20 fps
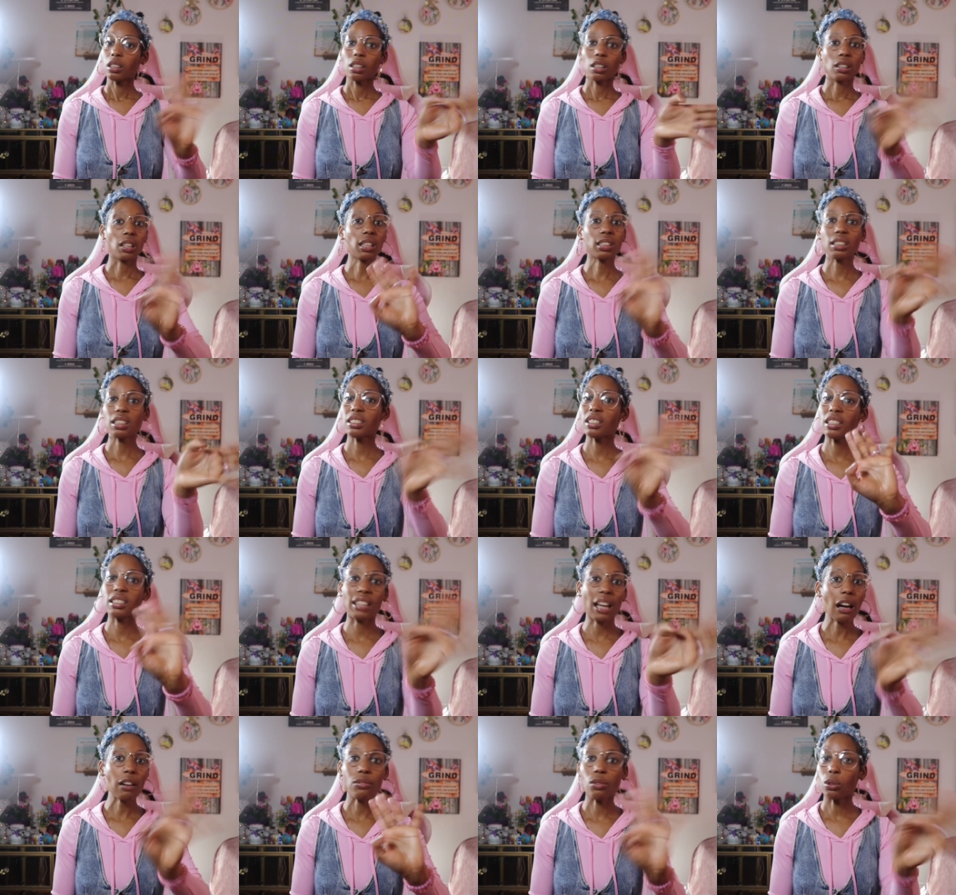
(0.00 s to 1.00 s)
This is the
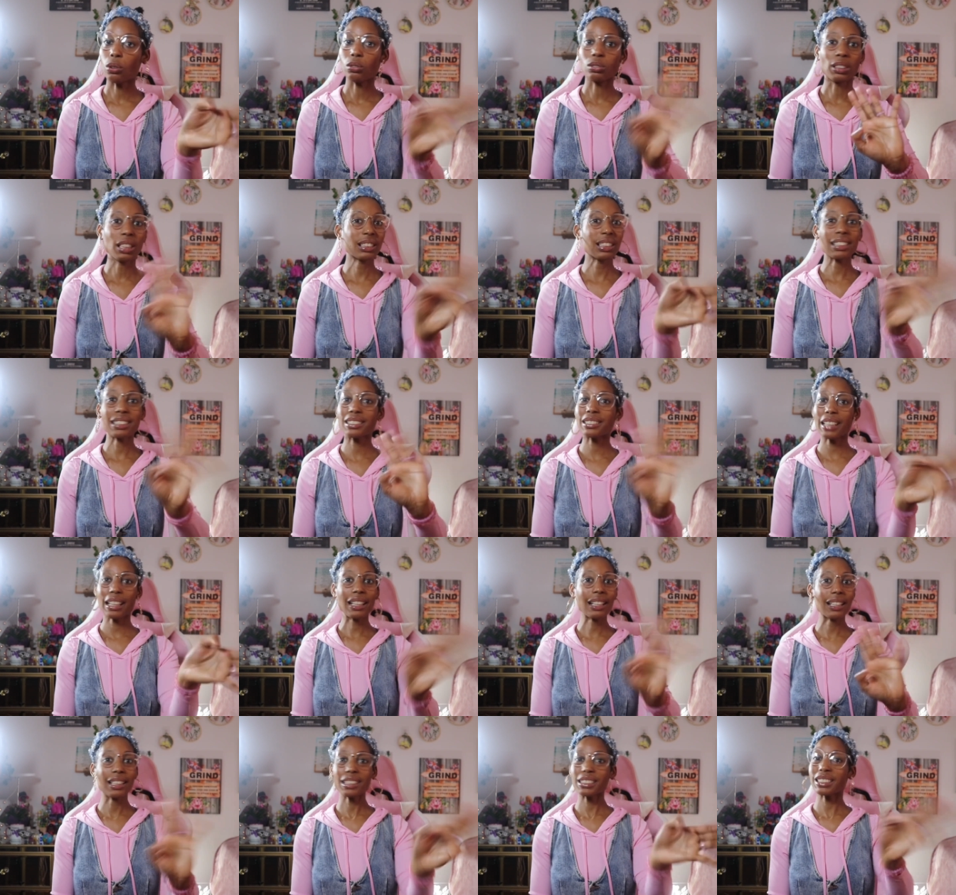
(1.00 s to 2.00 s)
devil. This is
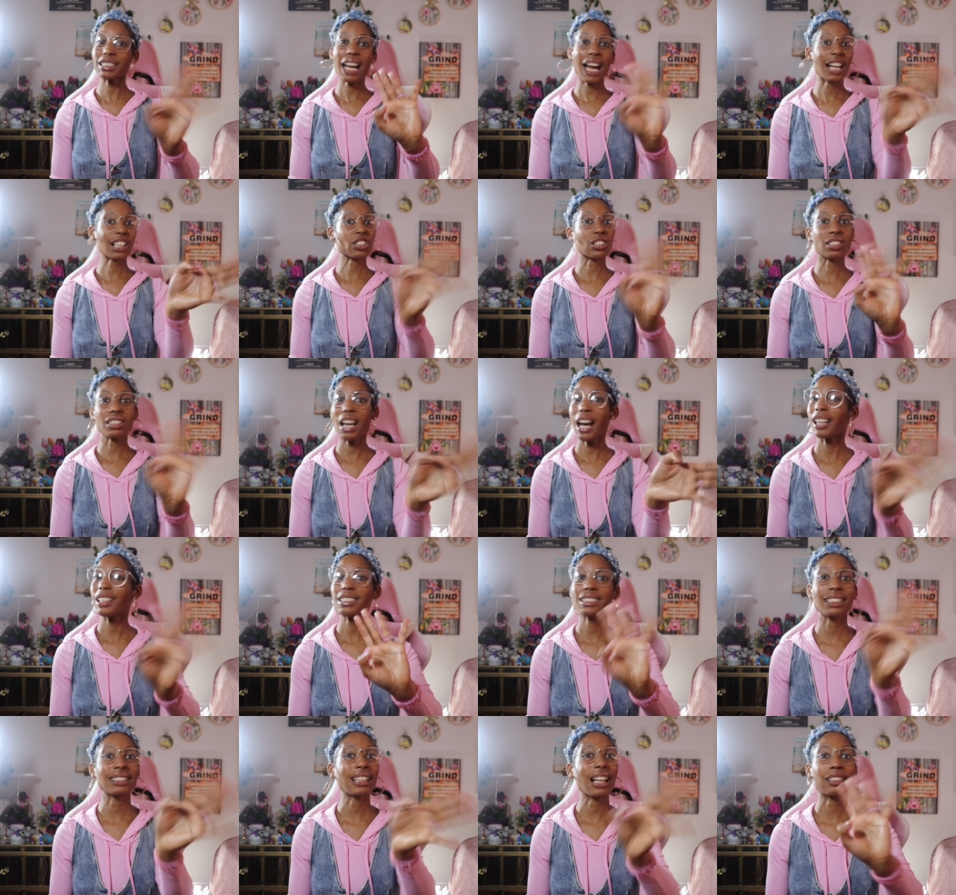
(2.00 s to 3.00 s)
Satan. This is Hashatan.
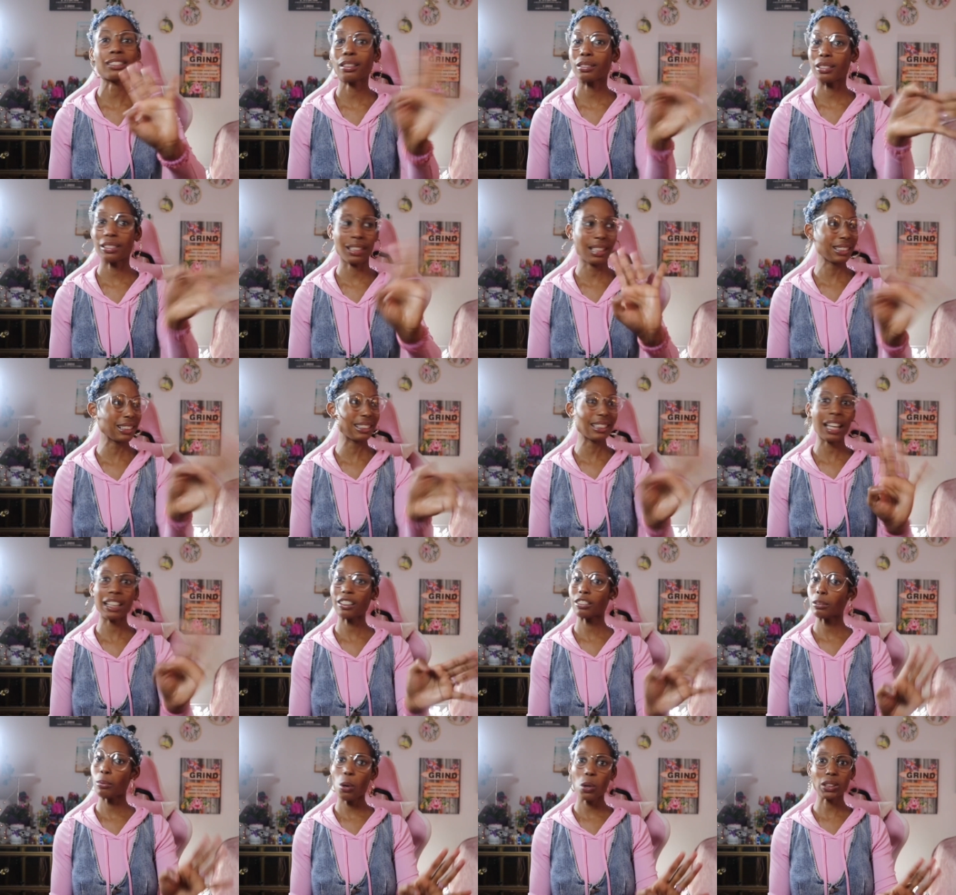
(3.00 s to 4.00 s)
This is not this is not
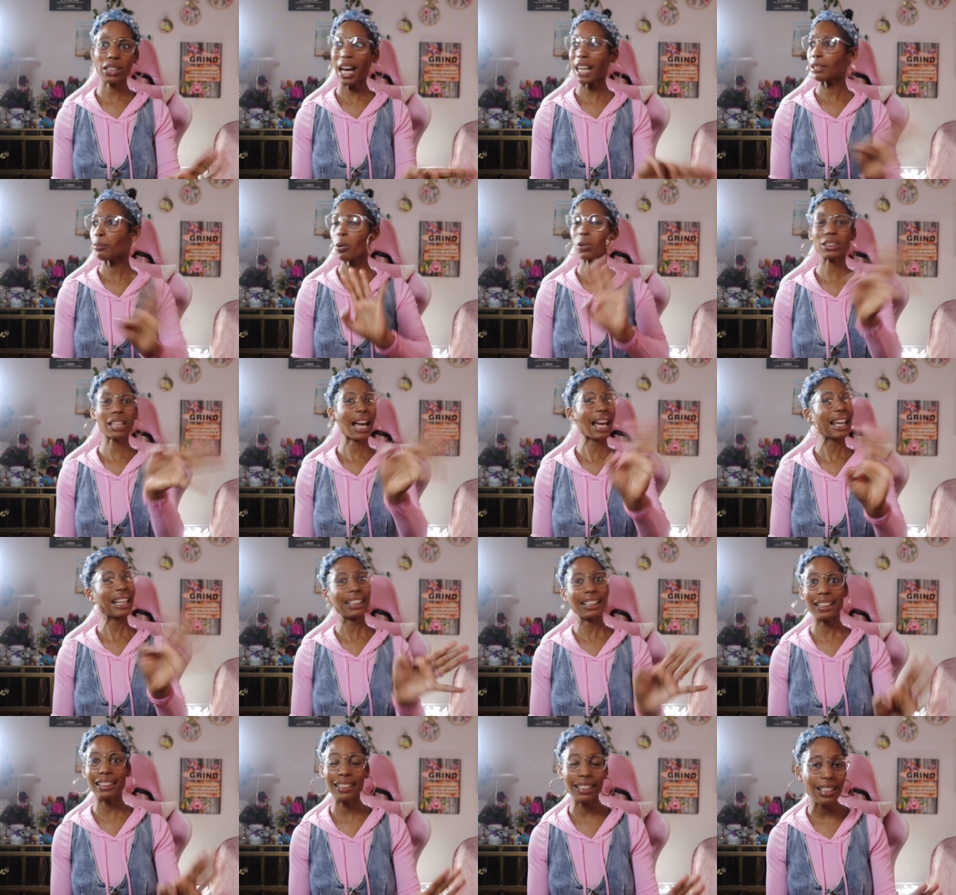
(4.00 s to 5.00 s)
at the most high. The most high
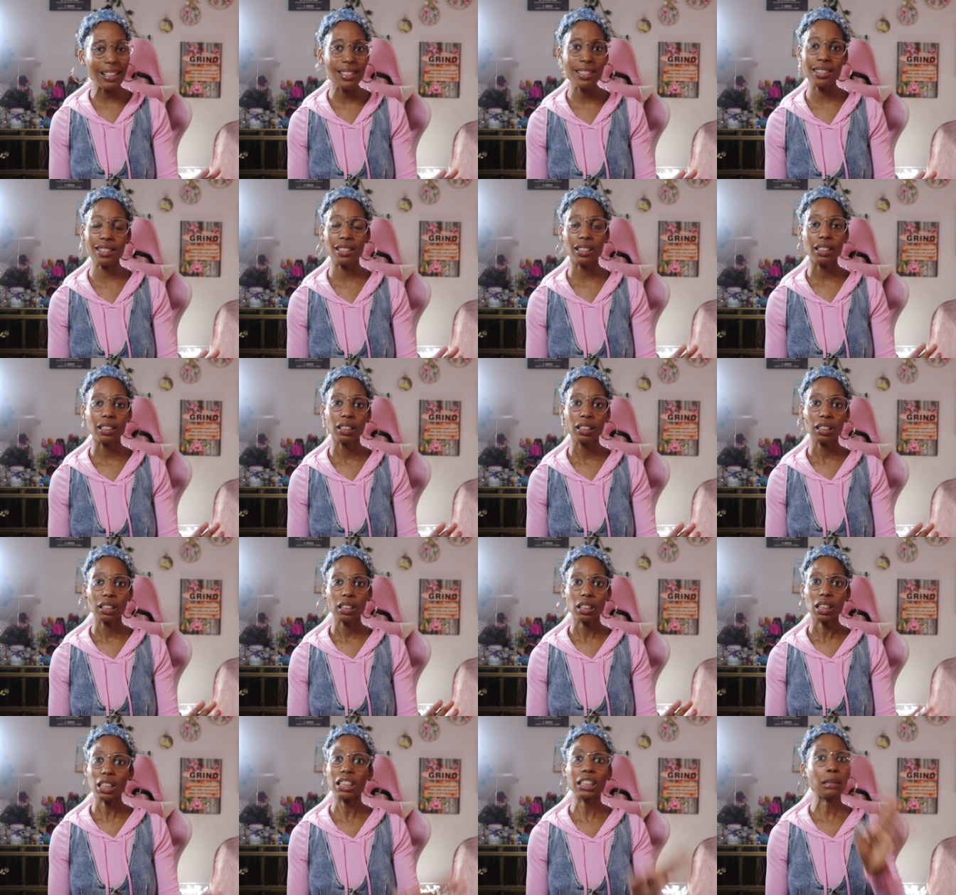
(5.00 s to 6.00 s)
ain't in this.
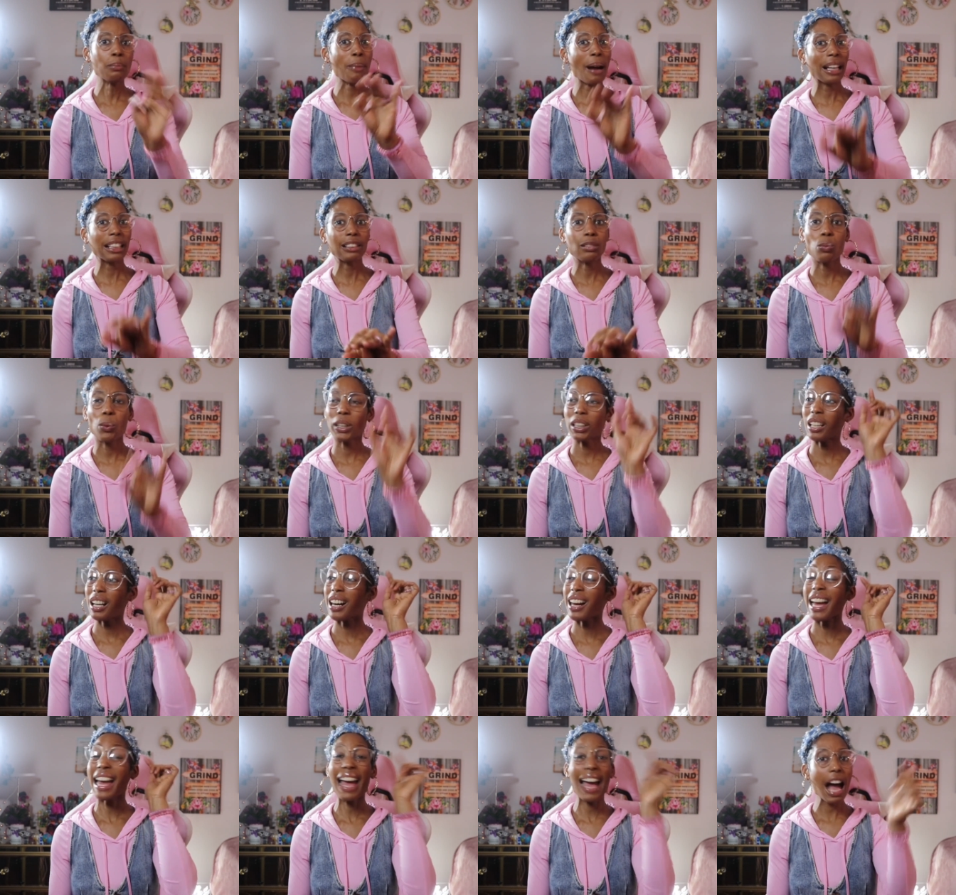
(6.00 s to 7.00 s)
Anybody with a
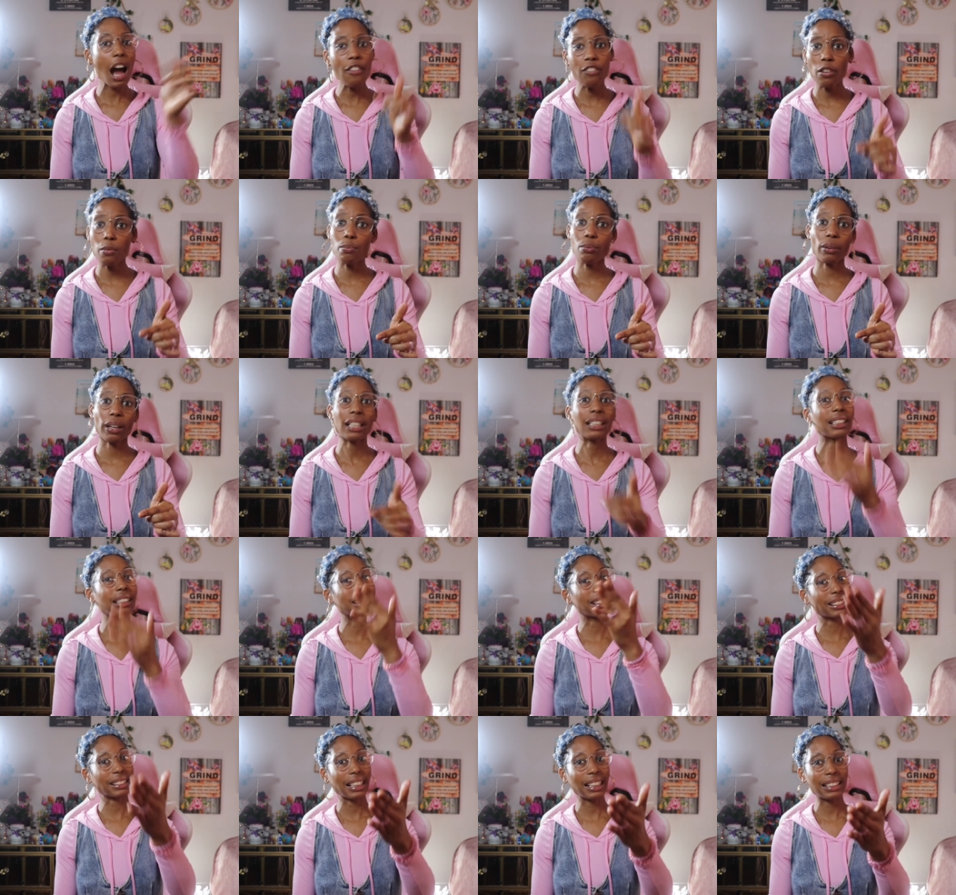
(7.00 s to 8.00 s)
half a brain could
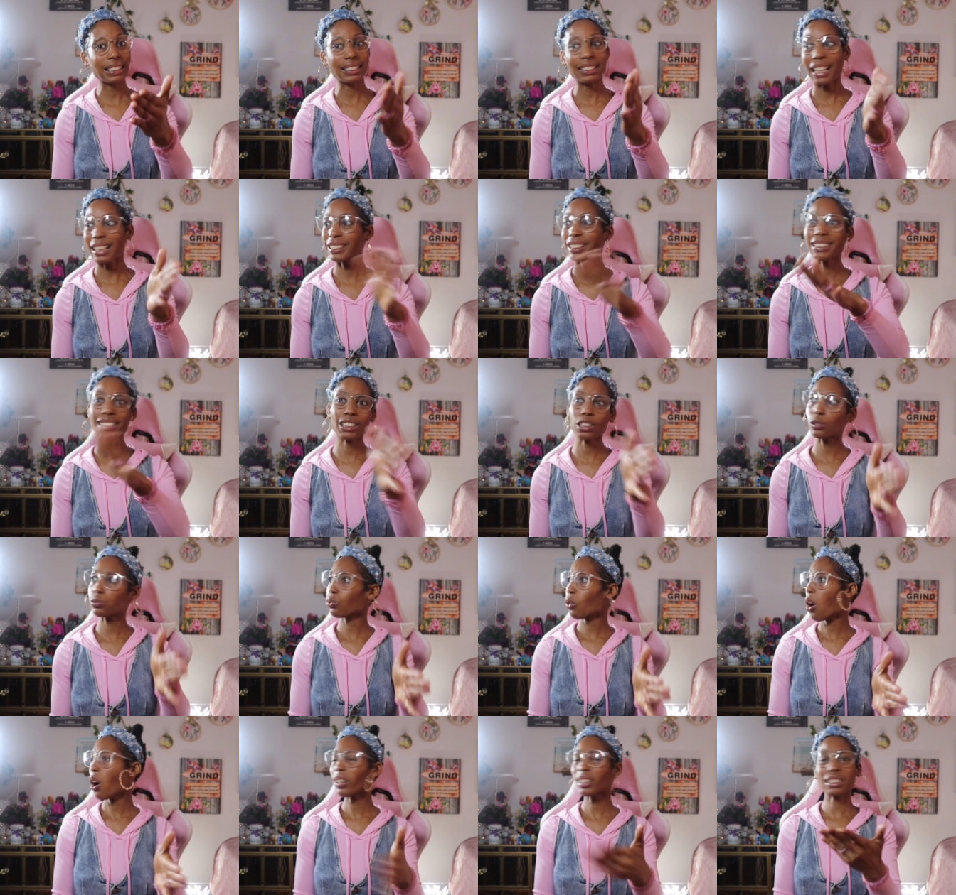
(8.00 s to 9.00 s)
sense that this is
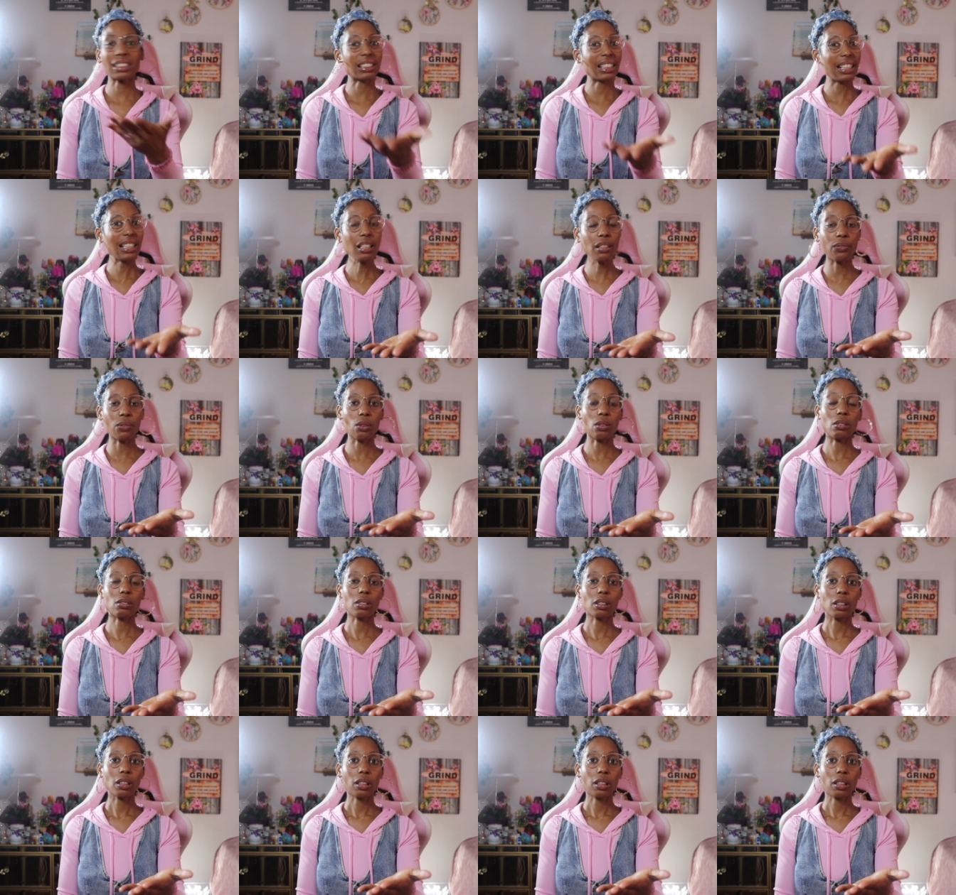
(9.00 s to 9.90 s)
wrong. This is evil.